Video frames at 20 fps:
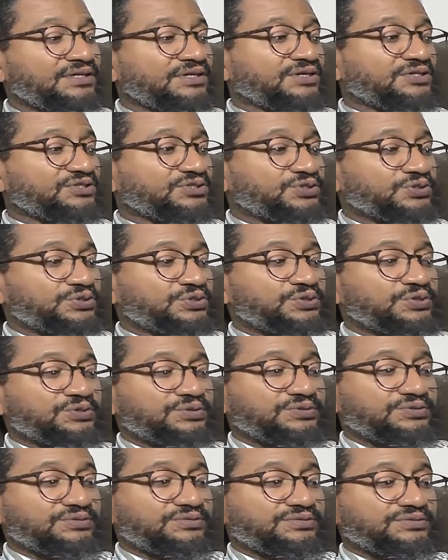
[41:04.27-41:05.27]

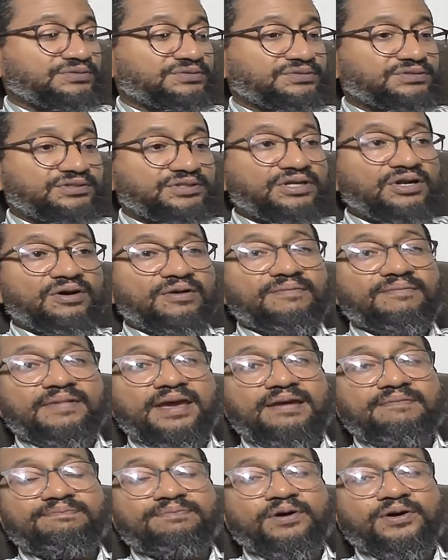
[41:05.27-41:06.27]
to,
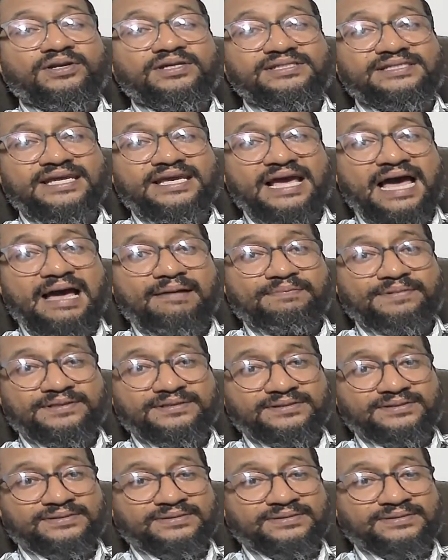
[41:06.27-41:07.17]
make policy happen.